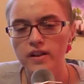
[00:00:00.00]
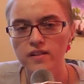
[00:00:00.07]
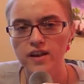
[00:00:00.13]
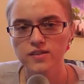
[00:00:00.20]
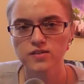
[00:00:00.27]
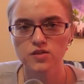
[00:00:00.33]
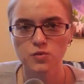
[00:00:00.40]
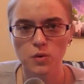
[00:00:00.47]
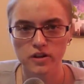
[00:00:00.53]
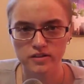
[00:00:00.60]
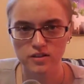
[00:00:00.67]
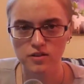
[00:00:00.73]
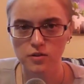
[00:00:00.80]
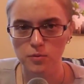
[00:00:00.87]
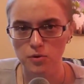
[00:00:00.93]
Alexis walks
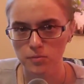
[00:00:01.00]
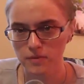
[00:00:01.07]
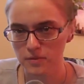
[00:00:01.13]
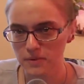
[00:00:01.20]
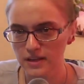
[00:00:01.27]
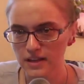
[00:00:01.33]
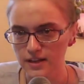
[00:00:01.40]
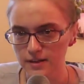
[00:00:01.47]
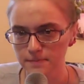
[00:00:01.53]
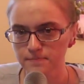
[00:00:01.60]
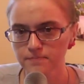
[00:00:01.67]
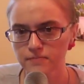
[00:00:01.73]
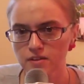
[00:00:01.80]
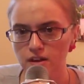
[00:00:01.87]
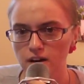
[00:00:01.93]
into the room at the beginning,
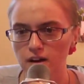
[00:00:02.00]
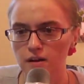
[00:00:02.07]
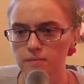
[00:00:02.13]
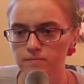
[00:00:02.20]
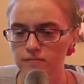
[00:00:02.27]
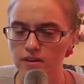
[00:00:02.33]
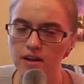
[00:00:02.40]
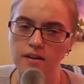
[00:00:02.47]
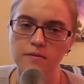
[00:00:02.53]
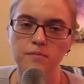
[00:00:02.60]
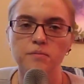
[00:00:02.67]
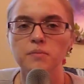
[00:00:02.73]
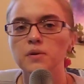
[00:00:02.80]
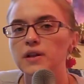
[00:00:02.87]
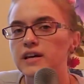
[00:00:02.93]

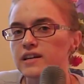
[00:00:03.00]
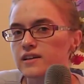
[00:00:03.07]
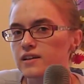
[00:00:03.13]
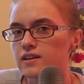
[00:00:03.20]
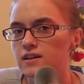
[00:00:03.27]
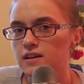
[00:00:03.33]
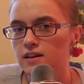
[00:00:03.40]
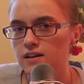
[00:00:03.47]
and Blake